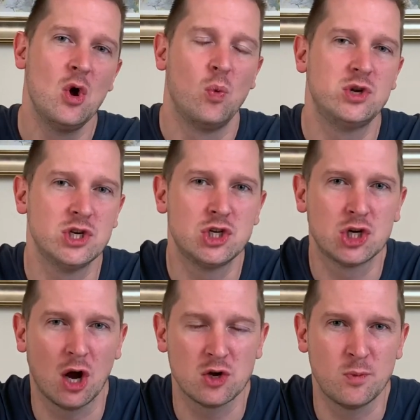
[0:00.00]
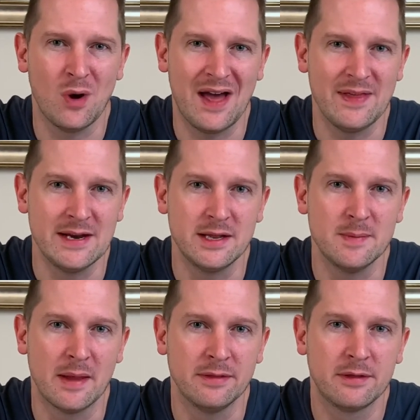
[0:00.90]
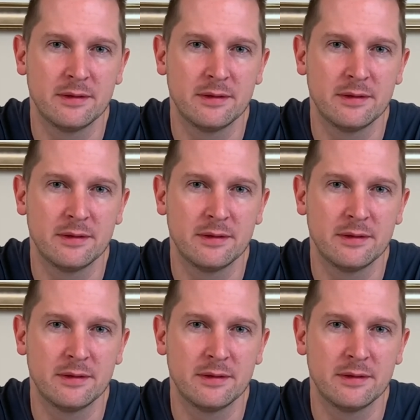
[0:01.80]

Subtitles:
which is chargeable at the end of the month.